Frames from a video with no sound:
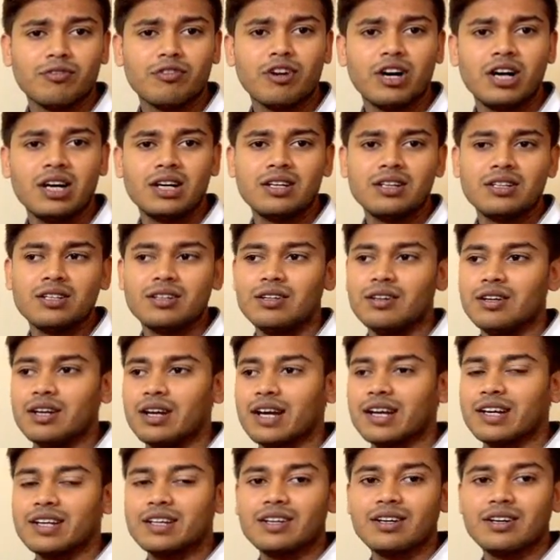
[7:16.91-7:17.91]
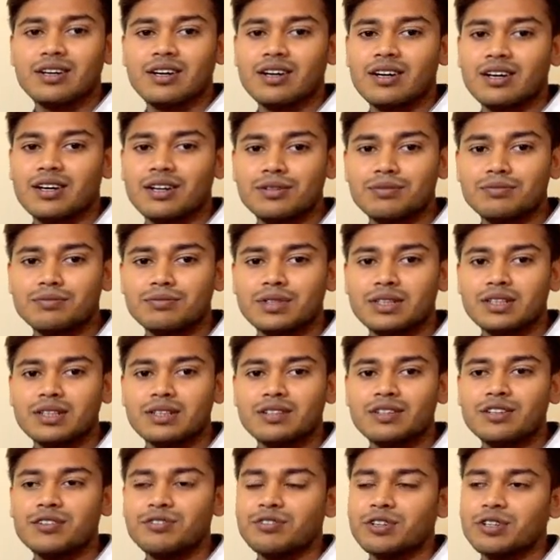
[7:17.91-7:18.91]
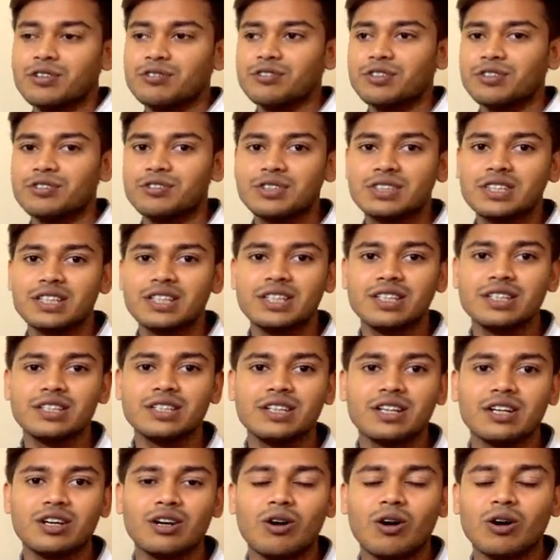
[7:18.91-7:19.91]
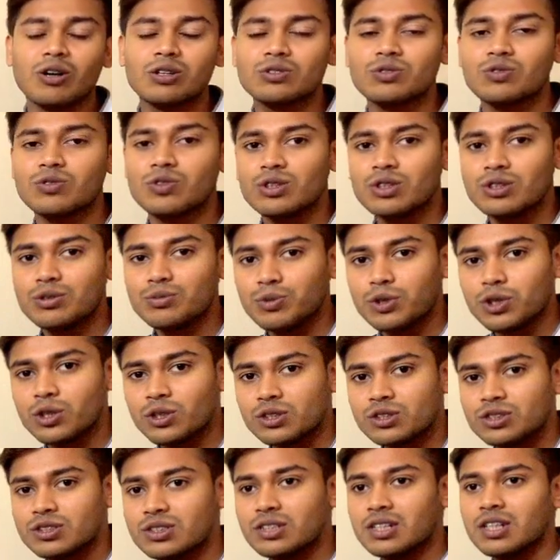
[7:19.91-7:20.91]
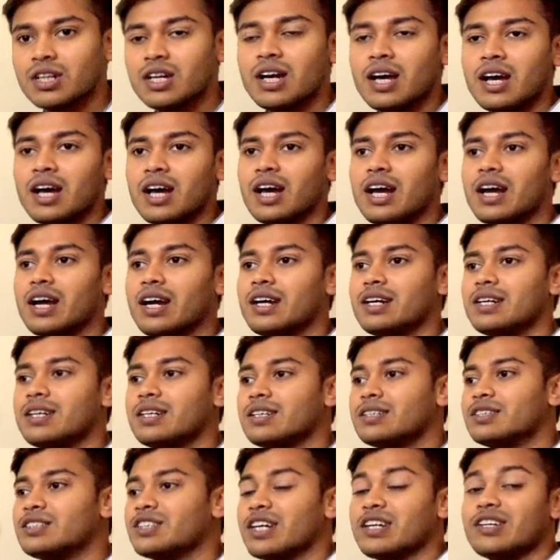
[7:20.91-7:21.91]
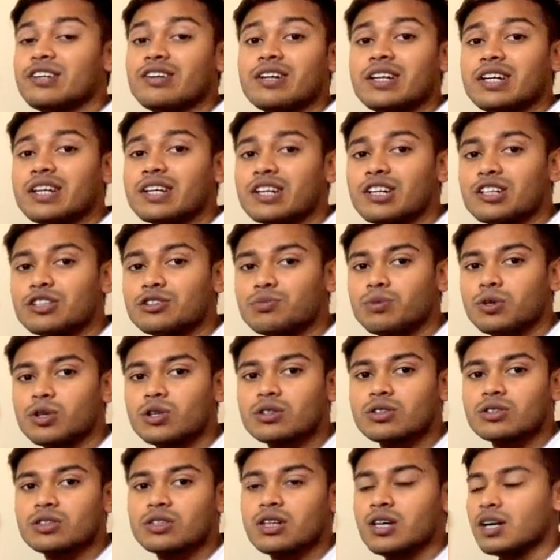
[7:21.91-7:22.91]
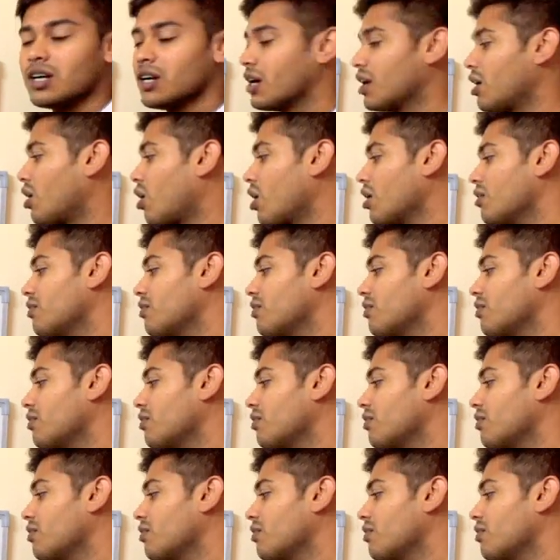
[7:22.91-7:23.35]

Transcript: Word, like if you see the Oxford books and general English books,